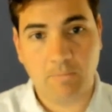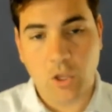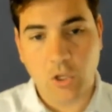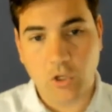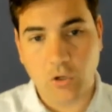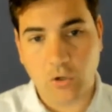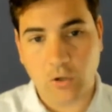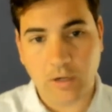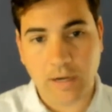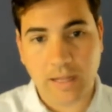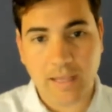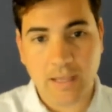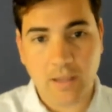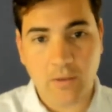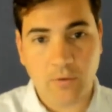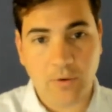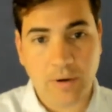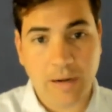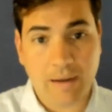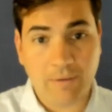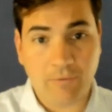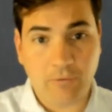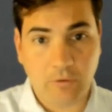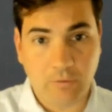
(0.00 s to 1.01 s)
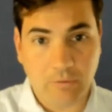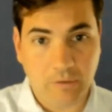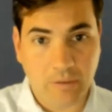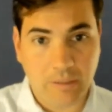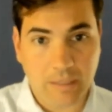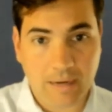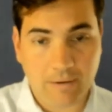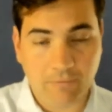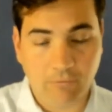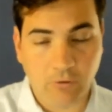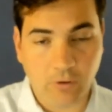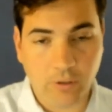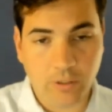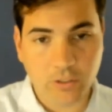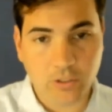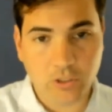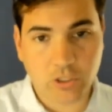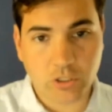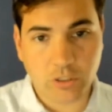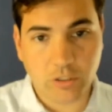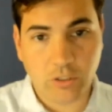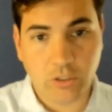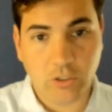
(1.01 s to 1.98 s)
you're going to either have to
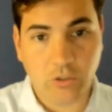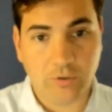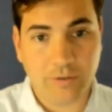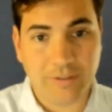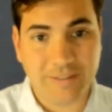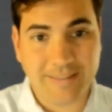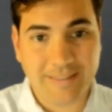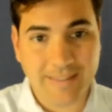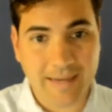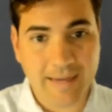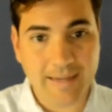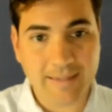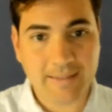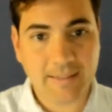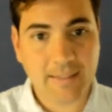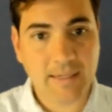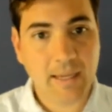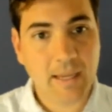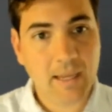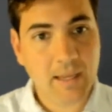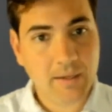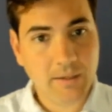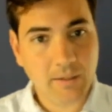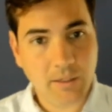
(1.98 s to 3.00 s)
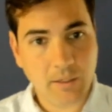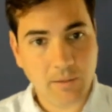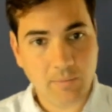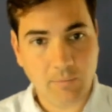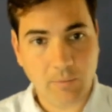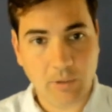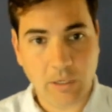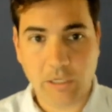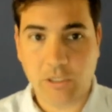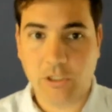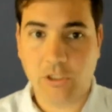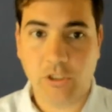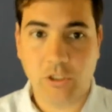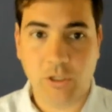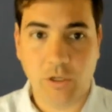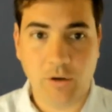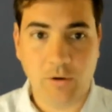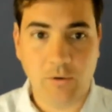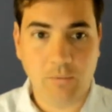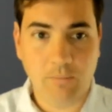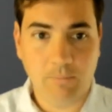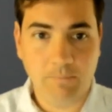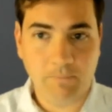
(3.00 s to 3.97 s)
leverage your debt to income
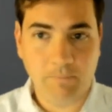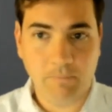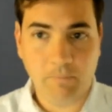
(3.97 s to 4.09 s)
ratio,